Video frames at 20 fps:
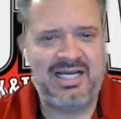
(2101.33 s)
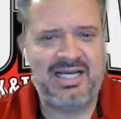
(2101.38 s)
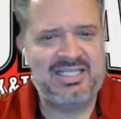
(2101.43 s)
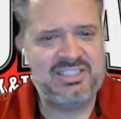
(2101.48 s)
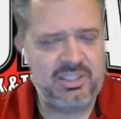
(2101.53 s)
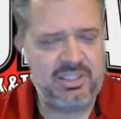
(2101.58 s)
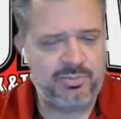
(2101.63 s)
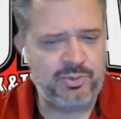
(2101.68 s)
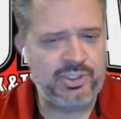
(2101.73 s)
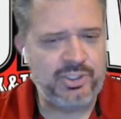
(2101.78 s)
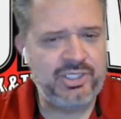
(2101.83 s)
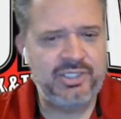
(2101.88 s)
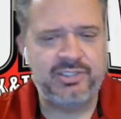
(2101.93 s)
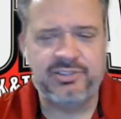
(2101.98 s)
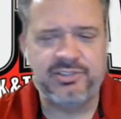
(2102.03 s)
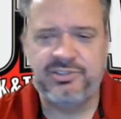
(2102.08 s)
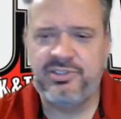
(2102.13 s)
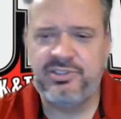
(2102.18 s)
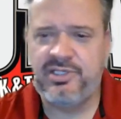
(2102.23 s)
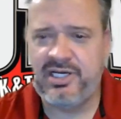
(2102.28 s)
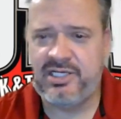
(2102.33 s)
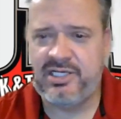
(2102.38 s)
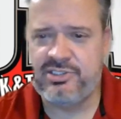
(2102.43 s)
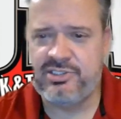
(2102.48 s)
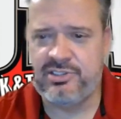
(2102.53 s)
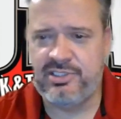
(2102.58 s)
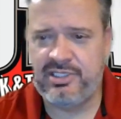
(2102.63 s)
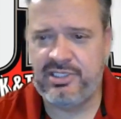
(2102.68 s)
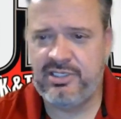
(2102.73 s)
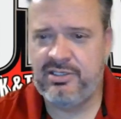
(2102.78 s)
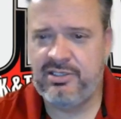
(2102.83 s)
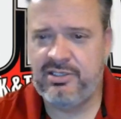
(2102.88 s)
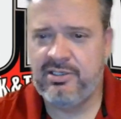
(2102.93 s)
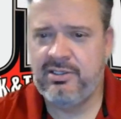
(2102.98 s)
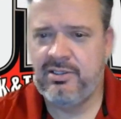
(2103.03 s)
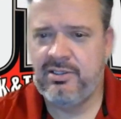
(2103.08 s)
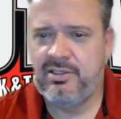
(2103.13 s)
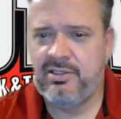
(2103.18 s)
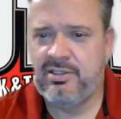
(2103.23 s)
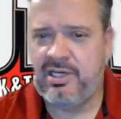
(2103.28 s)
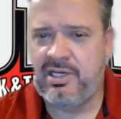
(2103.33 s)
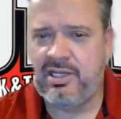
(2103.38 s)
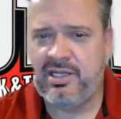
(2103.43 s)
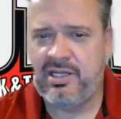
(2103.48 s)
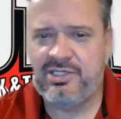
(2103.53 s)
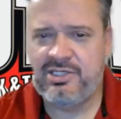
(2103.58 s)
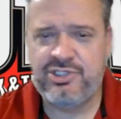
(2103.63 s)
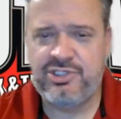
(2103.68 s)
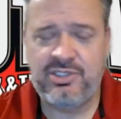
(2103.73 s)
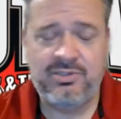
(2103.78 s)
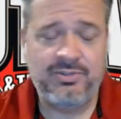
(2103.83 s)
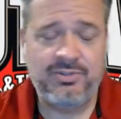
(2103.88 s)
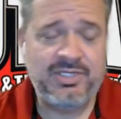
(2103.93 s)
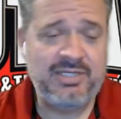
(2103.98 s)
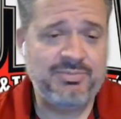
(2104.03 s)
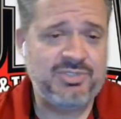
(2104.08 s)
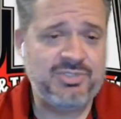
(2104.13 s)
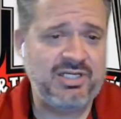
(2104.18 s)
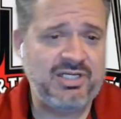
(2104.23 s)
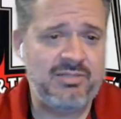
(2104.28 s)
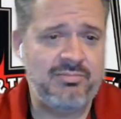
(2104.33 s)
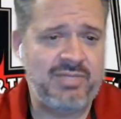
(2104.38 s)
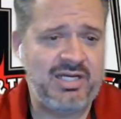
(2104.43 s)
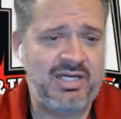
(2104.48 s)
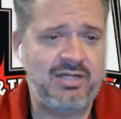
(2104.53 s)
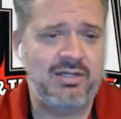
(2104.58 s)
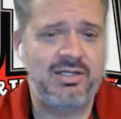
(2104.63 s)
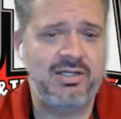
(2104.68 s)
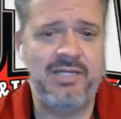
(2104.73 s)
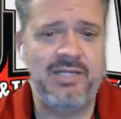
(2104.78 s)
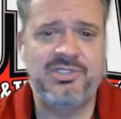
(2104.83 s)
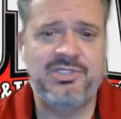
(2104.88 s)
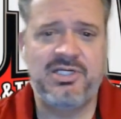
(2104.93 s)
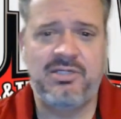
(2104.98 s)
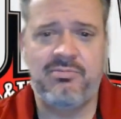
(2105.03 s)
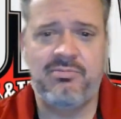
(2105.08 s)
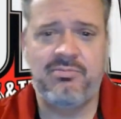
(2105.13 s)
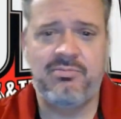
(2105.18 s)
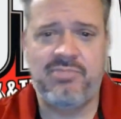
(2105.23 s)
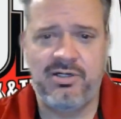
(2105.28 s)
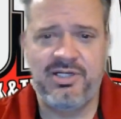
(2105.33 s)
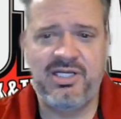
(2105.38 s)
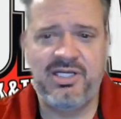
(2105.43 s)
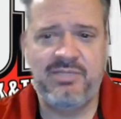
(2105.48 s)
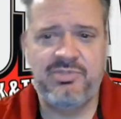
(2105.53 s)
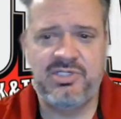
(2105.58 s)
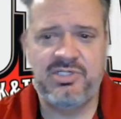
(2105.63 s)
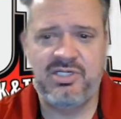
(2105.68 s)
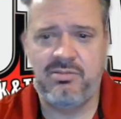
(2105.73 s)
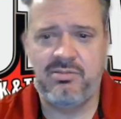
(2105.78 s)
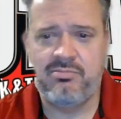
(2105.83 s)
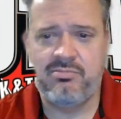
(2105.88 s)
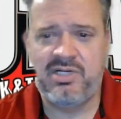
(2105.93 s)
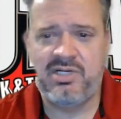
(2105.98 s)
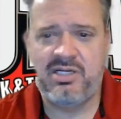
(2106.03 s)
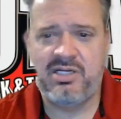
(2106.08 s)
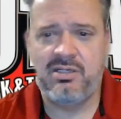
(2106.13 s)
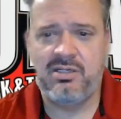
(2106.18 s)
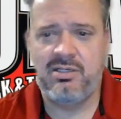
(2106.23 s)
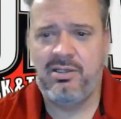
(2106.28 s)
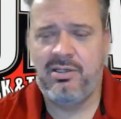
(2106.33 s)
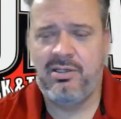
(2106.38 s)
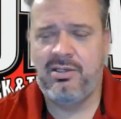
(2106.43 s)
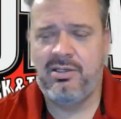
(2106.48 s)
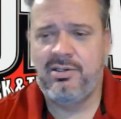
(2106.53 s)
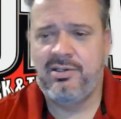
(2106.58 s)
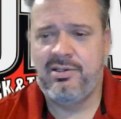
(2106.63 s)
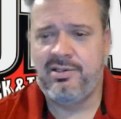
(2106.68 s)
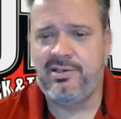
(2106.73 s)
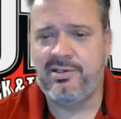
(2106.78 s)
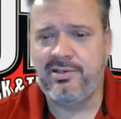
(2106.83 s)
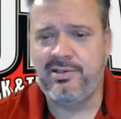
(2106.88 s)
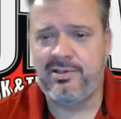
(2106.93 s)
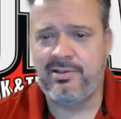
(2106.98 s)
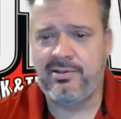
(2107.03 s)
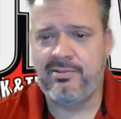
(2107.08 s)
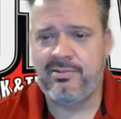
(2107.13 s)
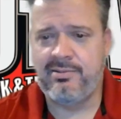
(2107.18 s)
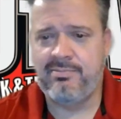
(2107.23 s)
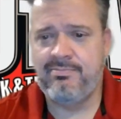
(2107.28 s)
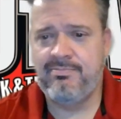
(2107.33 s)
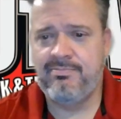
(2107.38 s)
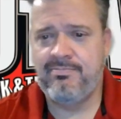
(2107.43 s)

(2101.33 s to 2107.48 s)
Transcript: couple of years, actually. And that show keeps getting better, keeps getting bigger, keeps getting better. And